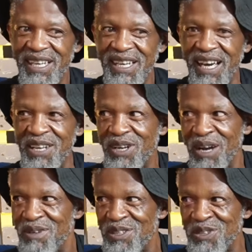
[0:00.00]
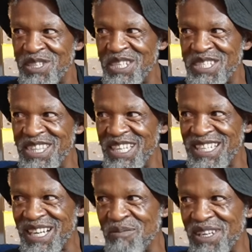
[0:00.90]
are you coming to teach in the
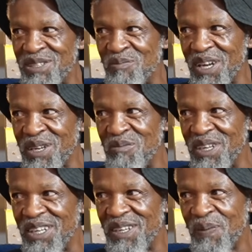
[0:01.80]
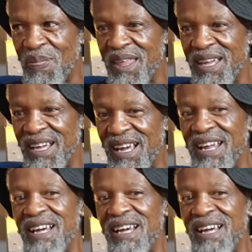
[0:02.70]
drama department?" And I